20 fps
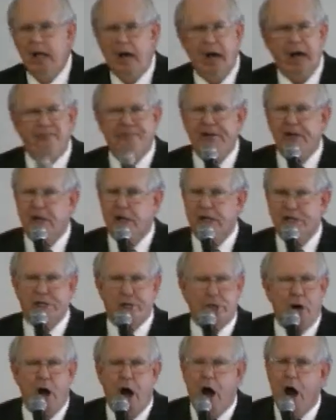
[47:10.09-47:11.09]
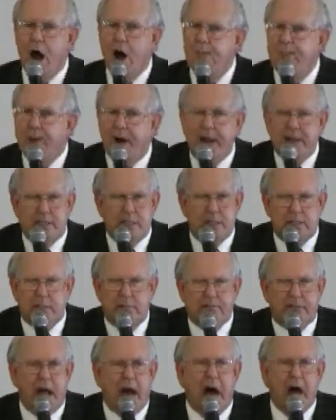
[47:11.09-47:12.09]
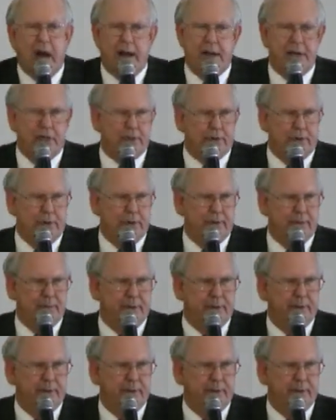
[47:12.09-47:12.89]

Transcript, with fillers: I feel a strong presence of God in this room